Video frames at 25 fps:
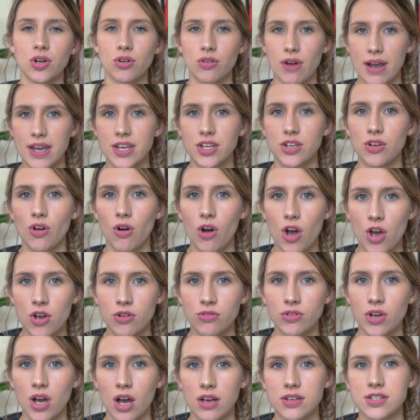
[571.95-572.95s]
create your
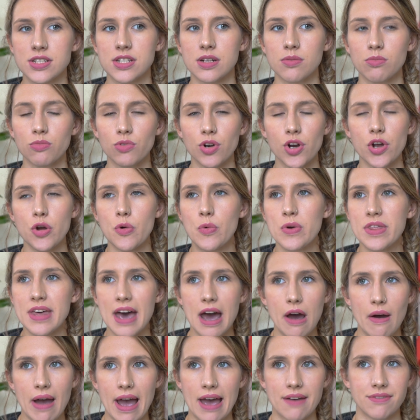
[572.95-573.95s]
own custom route
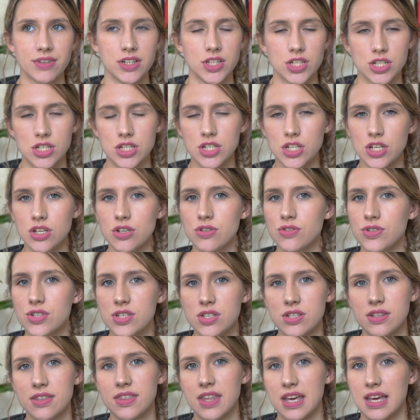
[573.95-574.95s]
without having to
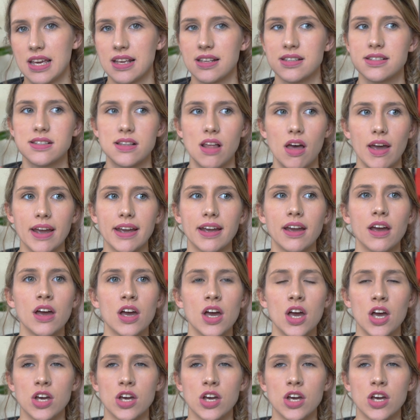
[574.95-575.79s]
use things like